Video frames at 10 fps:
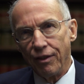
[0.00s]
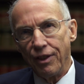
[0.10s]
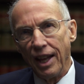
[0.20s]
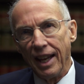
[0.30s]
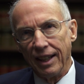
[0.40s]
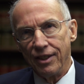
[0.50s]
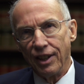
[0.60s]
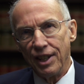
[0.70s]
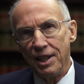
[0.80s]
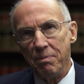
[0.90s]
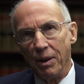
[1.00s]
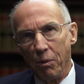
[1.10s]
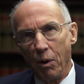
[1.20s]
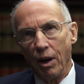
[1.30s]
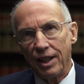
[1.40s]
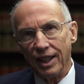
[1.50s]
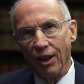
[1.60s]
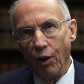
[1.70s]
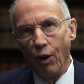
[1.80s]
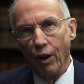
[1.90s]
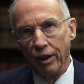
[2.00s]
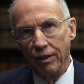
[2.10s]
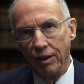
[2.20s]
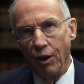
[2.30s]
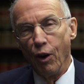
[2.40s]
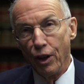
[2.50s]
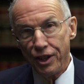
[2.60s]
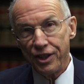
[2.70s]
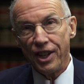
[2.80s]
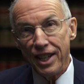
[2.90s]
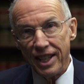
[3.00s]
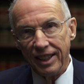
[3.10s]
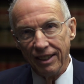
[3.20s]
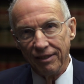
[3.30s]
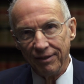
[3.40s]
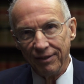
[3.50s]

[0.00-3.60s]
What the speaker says: of things that he'd been working on Sunday.